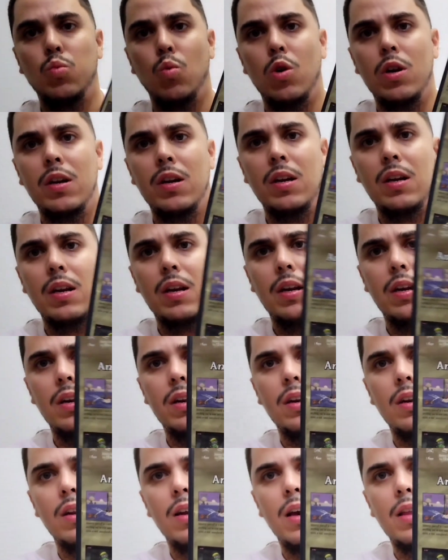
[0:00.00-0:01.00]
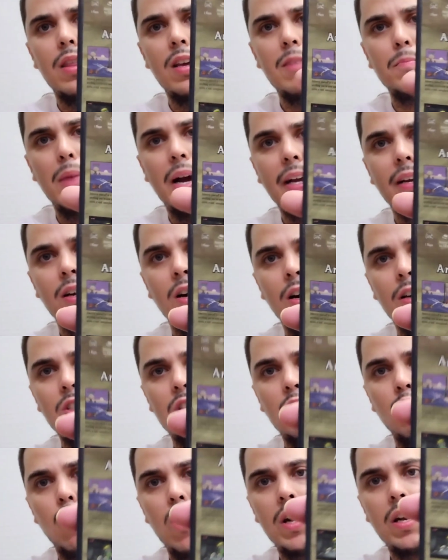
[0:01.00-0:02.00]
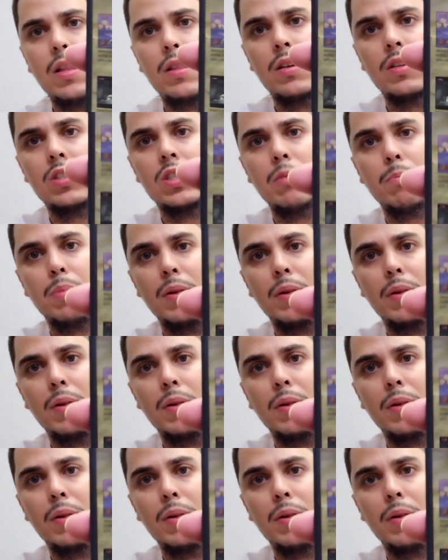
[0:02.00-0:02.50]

one, I think my cousin rented this to